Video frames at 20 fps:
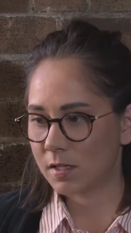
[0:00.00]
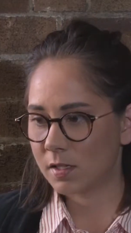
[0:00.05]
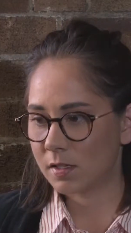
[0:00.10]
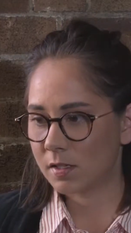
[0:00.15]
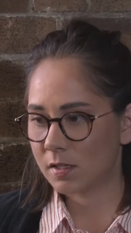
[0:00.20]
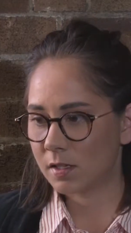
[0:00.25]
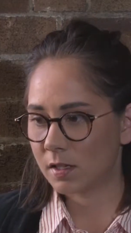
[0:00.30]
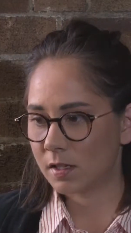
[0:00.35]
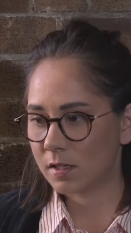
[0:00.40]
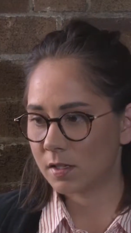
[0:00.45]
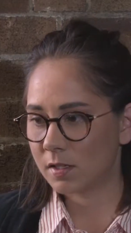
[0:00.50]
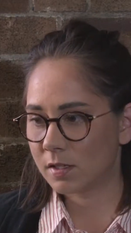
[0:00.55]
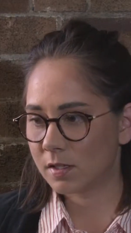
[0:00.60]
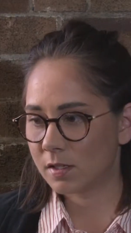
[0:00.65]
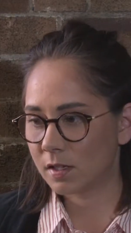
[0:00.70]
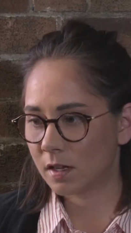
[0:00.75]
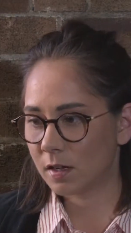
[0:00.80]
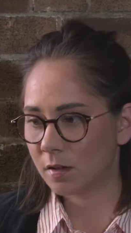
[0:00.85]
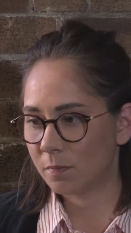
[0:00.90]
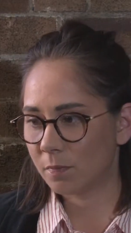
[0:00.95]
it
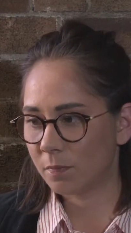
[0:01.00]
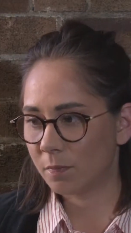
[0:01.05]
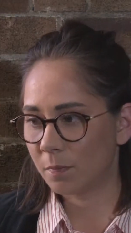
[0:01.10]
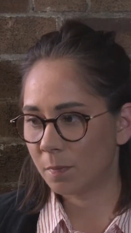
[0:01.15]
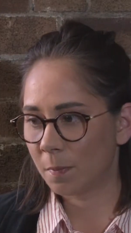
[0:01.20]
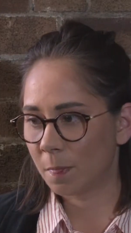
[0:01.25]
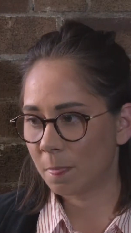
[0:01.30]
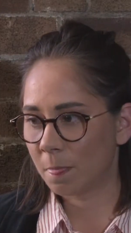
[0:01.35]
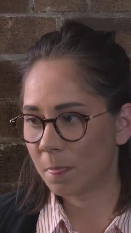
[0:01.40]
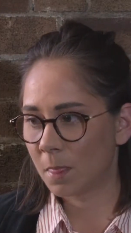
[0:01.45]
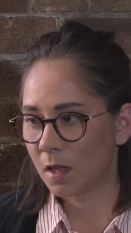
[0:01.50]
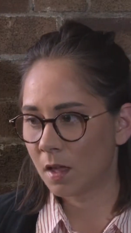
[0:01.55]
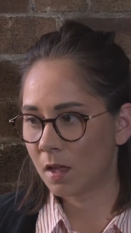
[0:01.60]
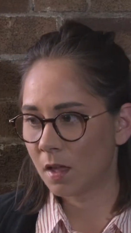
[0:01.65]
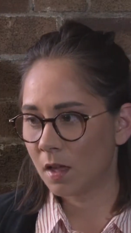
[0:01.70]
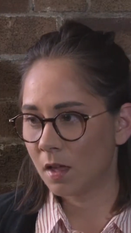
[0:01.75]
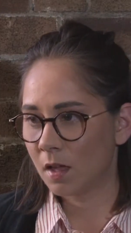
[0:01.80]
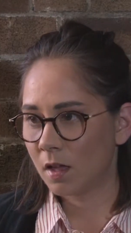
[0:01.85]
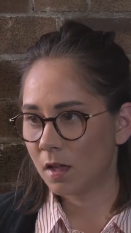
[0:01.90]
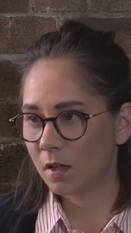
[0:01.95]

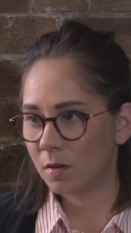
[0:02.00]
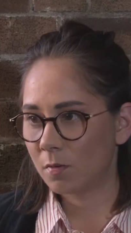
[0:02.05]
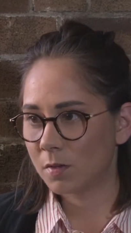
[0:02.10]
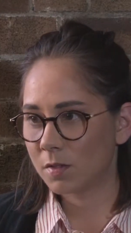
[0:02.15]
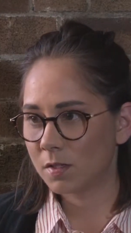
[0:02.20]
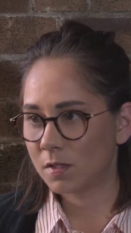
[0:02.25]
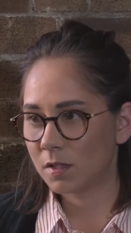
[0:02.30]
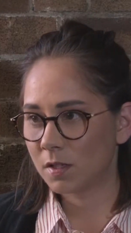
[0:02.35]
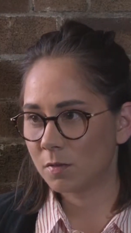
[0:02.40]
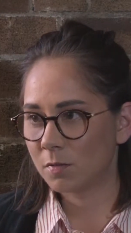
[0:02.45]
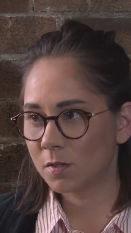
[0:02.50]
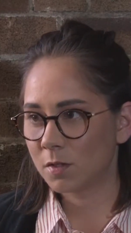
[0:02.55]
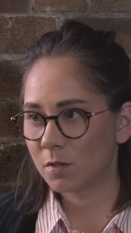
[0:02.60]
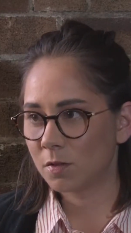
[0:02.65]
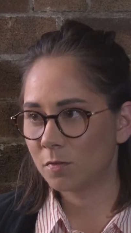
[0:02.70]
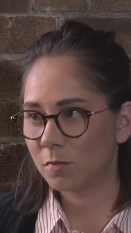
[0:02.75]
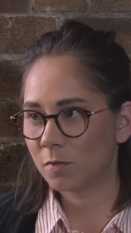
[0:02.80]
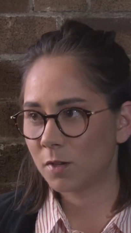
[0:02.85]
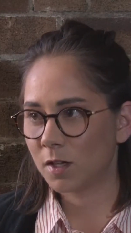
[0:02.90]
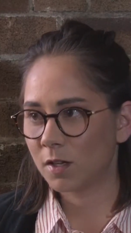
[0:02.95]
was
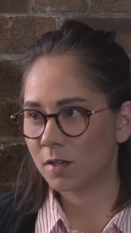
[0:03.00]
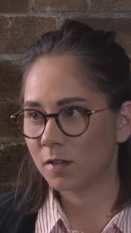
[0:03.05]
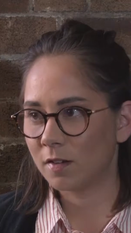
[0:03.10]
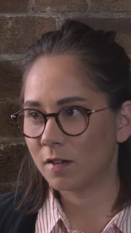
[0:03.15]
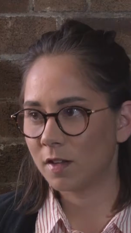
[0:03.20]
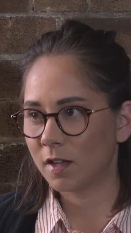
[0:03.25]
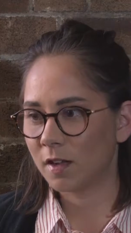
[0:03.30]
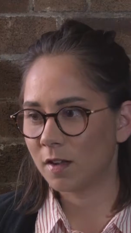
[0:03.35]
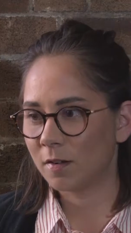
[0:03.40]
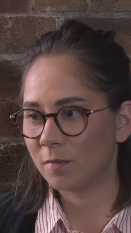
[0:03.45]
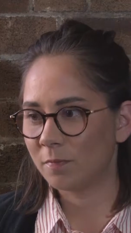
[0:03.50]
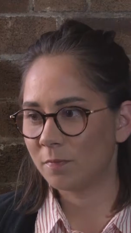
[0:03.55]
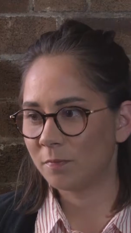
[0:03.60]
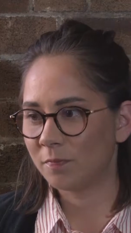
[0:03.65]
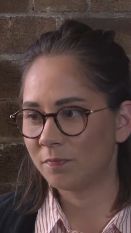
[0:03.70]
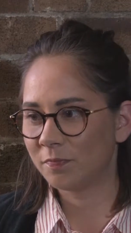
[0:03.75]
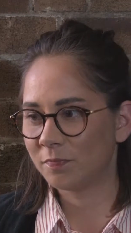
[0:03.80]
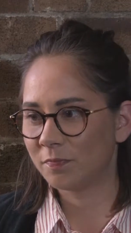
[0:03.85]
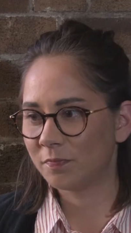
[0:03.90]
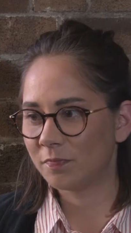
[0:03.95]
good fun.
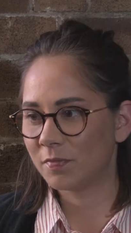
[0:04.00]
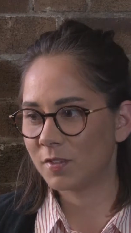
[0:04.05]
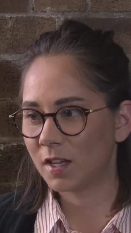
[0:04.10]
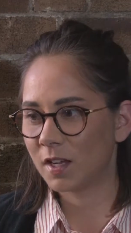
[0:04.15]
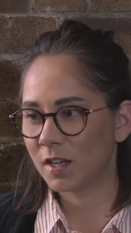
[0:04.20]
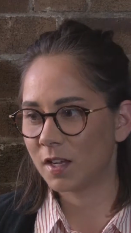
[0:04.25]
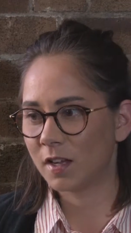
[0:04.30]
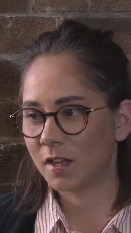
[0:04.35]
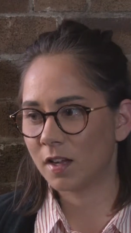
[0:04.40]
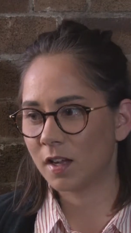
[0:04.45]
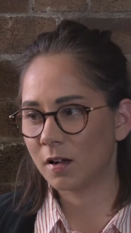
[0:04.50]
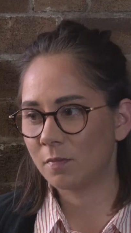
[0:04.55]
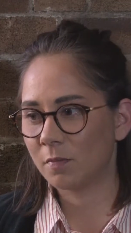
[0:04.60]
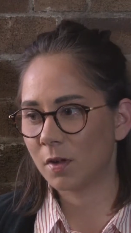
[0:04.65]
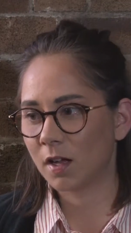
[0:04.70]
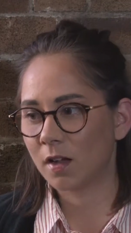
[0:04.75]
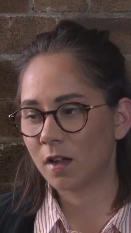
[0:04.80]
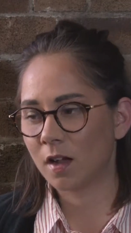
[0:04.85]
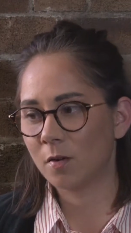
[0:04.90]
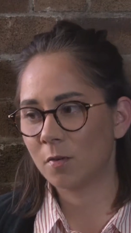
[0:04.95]

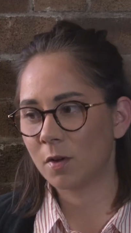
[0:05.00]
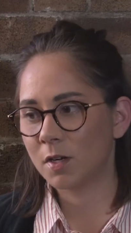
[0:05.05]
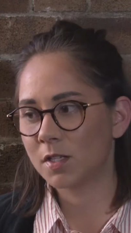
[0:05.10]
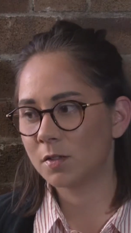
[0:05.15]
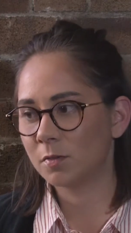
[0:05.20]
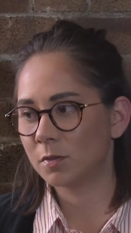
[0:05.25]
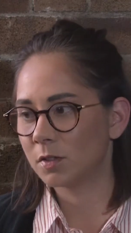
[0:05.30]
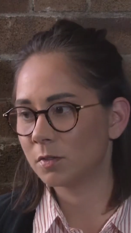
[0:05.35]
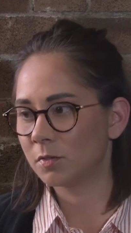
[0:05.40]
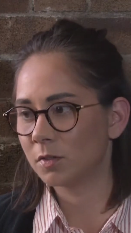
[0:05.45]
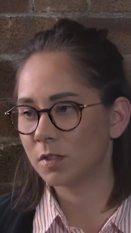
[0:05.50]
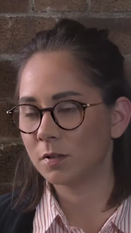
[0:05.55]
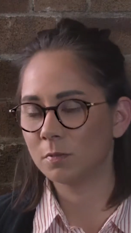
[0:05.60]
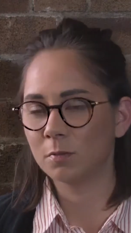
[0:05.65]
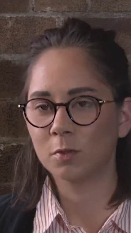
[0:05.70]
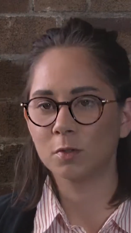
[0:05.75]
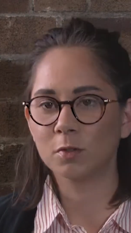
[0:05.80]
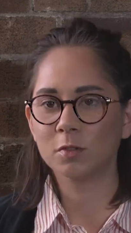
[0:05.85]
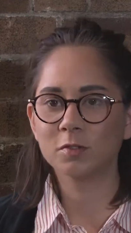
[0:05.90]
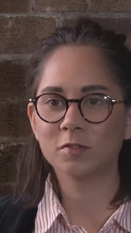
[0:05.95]
I can't wait to work with him
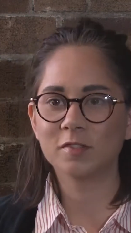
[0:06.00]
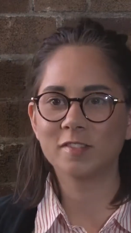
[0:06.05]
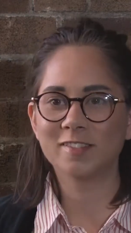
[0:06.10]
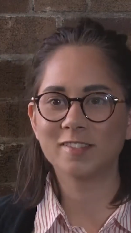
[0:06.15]
more.